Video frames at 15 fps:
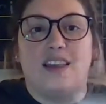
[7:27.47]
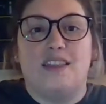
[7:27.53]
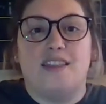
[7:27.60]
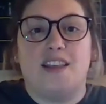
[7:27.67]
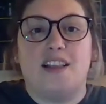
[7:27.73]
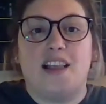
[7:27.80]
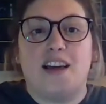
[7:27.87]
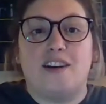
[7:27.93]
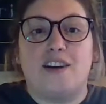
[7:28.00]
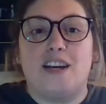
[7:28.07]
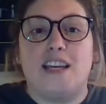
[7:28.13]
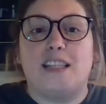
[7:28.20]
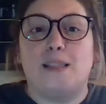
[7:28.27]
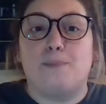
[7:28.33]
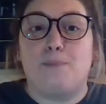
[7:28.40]
The letter
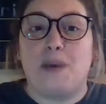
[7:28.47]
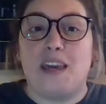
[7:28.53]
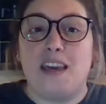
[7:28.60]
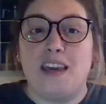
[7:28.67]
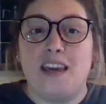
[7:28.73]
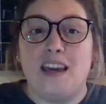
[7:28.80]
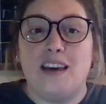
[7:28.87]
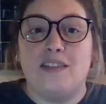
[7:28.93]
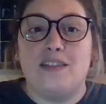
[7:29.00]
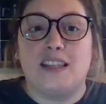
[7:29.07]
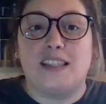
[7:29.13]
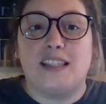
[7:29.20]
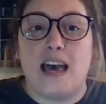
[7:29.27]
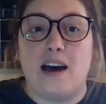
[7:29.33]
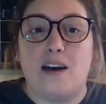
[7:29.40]
is P. The
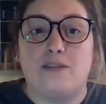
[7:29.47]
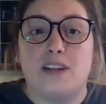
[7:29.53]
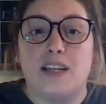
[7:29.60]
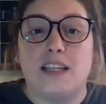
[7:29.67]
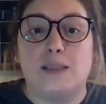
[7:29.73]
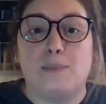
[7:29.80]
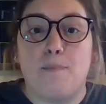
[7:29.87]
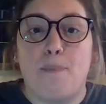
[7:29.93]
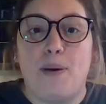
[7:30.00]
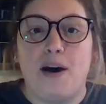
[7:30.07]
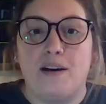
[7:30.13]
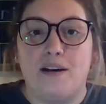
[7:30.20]
sound is p.